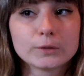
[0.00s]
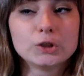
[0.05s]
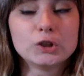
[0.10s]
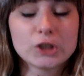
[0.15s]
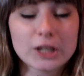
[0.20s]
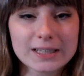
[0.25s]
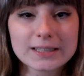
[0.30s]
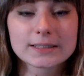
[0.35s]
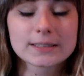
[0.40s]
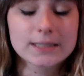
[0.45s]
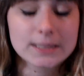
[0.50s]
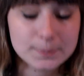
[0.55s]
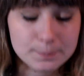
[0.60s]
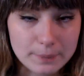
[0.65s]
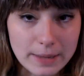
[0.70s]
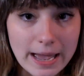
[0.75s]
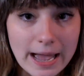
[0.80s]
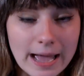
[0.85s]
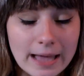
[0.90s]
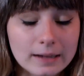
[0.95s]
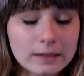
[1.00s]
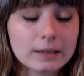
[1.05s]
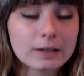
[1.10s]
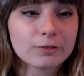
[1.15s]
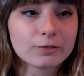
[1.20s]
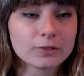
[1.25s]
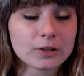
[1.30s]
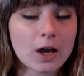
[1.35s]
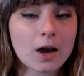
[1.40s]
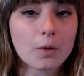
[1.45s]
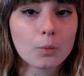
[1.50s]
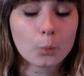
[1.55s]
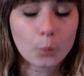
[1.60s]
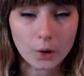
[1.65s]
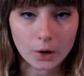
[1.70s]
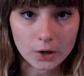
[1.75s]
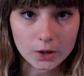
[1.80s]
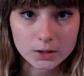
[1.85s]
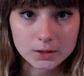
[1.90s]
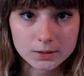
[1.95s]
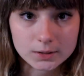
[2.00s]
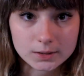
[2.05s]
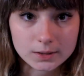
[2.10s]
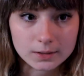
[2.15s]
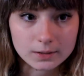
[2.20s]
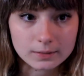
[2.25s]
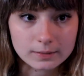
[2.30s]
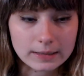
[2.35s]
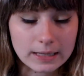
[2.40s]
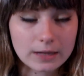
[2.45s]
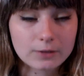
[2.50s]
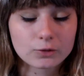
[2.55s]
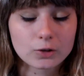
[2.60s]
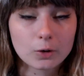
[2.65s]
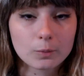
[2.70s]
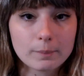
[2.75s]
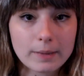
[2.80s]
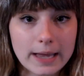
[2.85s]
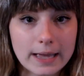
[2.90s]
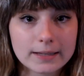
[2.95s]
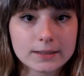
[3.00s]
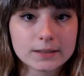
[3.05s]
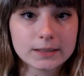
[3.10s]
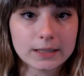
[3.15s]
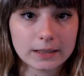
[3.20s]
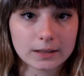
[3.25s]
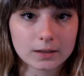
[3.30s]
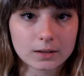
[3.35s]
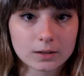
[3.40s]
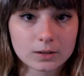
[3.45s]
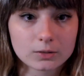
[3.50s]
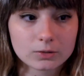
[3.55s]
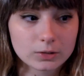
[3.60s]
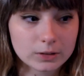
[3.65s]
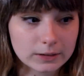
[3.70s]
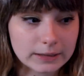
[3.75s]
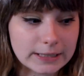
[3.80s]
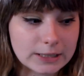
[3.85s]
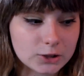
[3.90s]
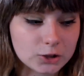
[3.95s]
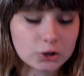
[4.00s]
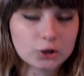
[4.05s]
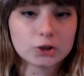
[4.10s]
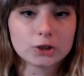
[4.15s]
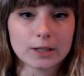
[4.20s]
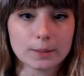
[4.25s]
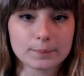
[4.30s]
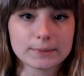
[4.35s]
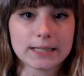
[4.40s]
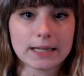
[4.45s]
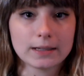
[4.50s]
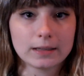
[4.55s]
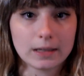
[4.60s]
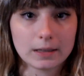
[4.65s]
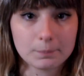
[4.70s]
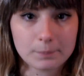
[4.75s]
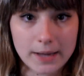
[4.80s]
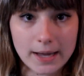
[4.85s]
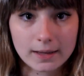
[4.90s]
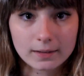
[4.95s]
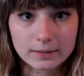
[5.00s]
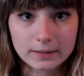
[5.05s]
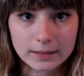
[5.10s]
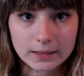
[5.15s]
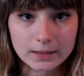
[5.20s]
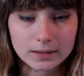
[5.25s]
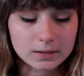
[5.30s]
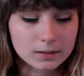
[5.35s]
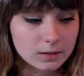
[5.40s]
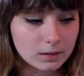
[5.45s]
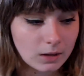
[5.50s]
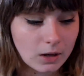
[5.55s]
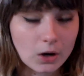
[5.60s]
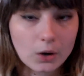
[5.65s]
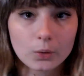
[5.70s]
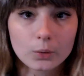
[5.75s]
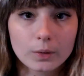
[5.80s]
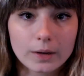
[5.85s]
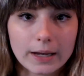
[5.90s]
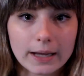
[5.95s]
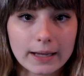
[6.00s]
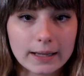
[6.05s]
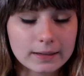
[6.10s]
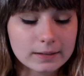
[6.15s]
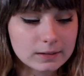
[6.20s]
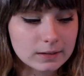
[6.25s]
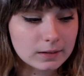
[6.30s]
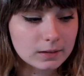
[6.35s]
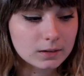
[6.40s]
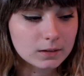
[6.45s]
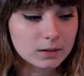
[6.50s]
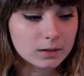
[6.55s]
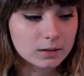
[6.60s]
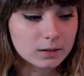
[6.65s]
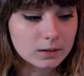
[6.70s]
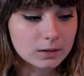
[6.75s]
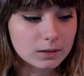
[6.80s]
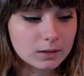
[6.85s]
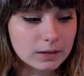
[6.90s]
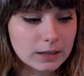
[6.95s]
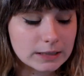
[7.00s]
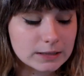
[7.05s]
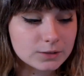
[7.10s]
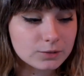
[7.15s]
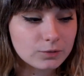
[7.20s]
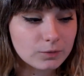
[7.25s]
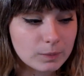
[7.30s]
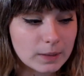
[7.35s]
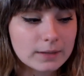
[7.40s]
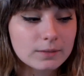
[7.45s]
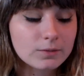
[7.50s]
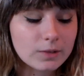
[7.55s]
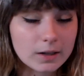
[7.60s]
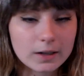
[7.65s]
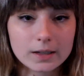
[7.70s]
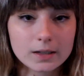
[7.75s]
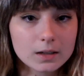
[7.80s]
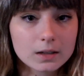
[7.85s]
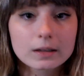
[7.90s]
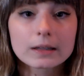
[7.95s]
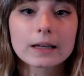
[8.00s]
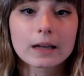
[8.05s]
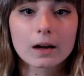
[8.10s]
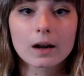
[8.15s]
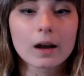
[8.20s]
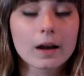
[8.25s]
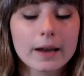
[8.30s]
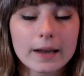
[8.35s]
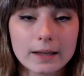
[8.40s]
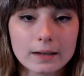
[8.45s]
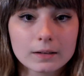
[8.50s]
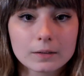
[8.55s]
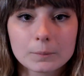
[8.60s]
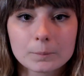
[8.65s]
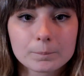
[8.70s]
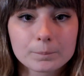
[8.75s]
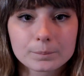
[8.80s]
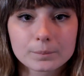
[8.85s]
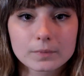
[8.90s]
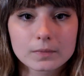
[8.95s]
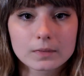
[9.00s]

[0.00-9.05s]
just as bad, if not worse, than romantic relationships ending badly, you know? And it's been very clear in